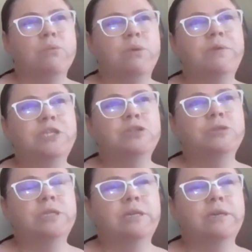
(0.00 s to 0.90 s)
when we do
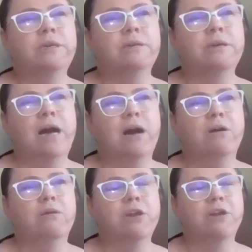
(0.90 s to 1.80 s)
a
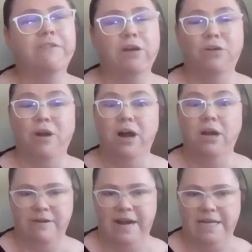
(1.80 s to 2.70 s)
lot of our
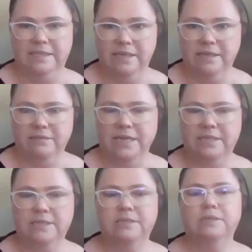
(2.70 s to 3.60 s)
grant writing,
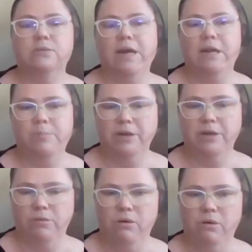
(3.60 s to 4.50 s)
that's quite a big
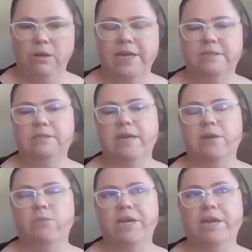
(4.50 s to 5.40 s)
role, and
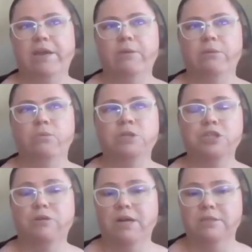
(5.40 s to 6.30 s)

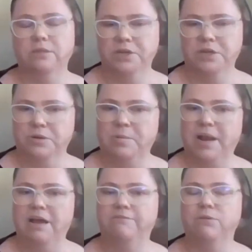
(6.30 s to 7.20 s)
which grants are we going to
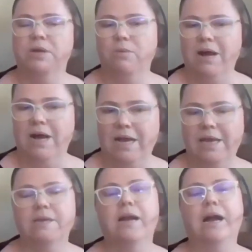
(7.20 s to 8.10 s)
apply for and
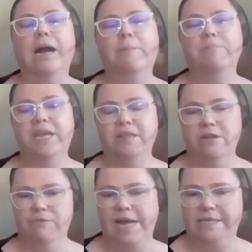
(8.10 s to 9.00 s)
why, and
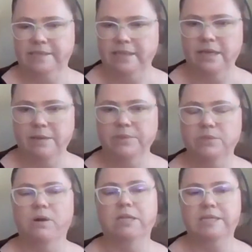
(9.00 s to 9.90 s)
then writing them
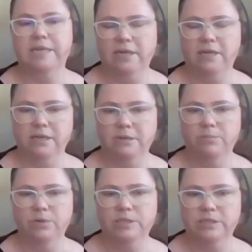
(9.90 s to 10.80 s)
as well, technical
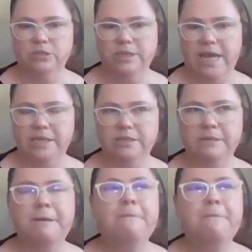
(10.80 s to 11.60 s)
input into that.